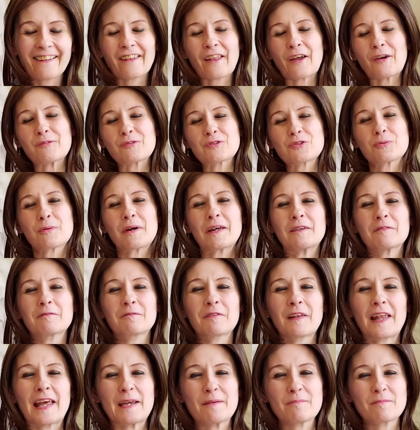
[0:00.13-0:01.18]
Hello, twin
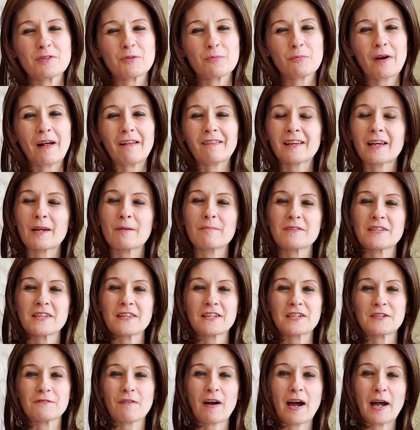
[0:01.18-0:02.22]
flames, and welcome to
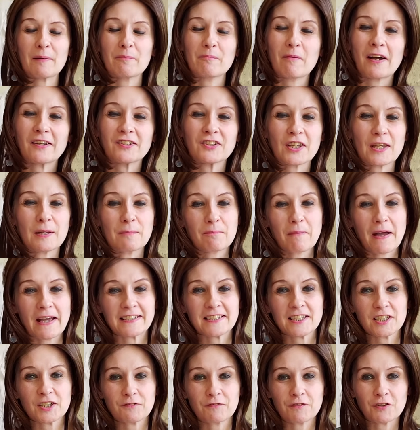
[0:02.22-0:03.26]
the Divine Masculine
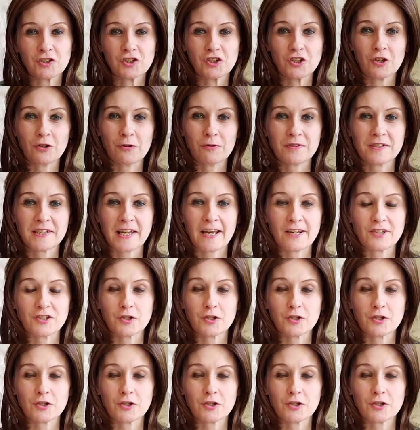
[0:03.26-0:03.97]
Message for Tuesday.